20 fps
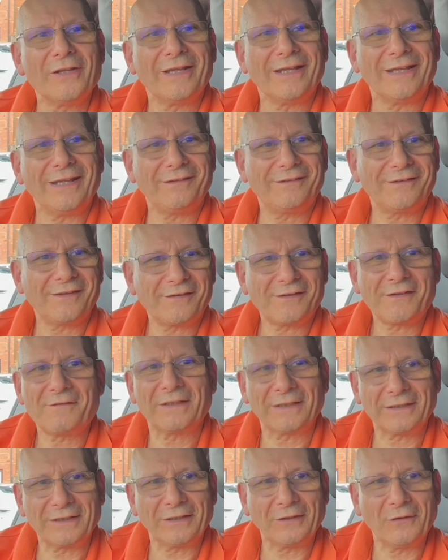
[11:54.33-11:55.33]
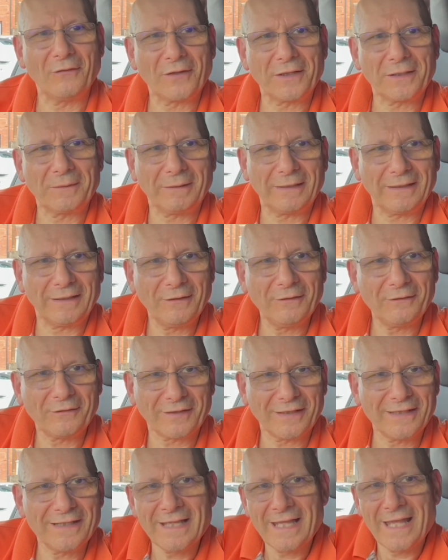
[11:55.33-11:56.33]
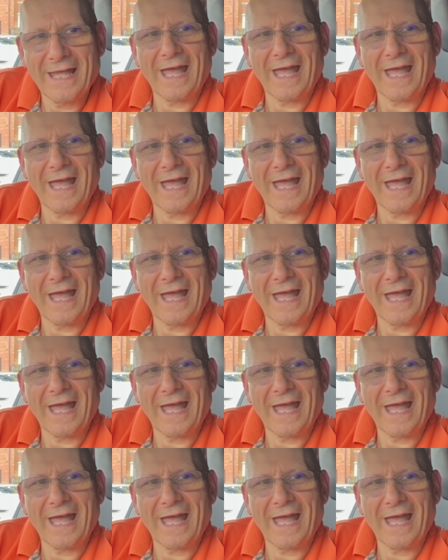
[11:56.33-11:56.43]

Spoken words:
is this something that you're going to be using,